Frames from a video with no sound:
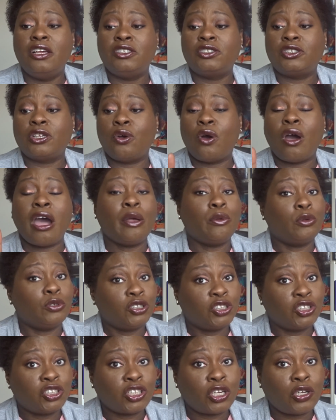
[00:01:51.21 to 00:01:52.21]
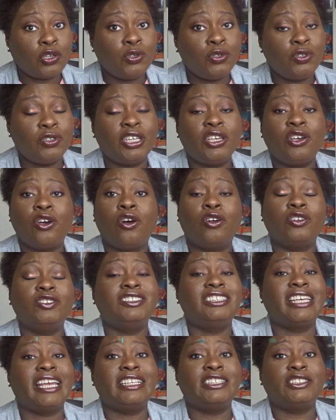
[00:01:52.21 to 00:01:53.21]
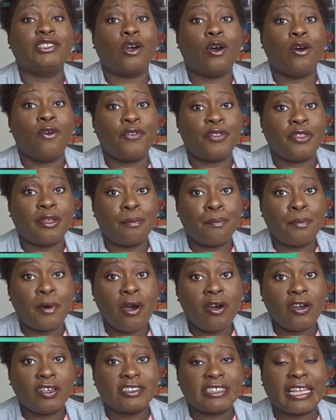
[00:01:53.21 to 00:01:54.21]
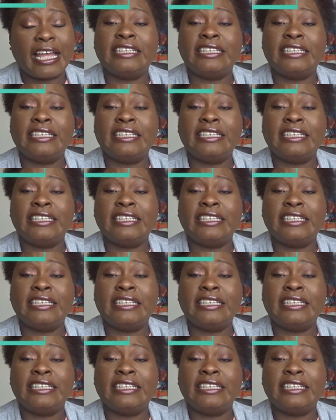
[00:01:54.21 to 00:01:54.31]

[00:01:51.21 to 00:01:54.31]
So I will show you the contents of the box.